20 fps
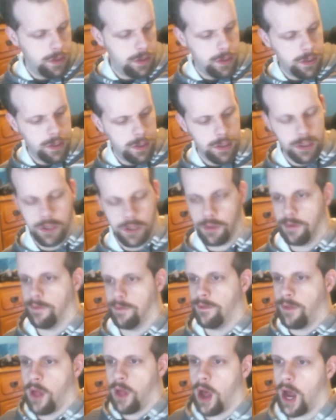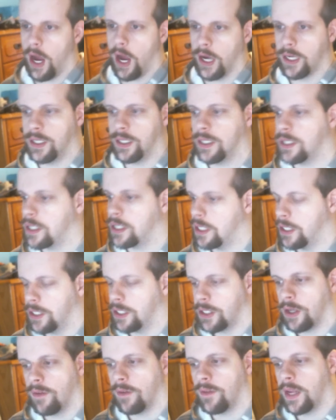doing vlogs and
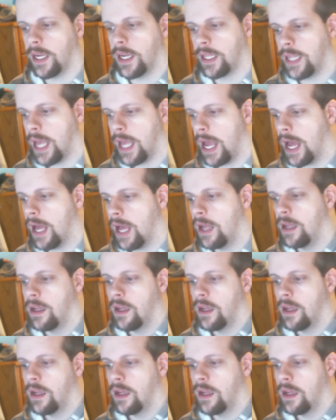stuff like that.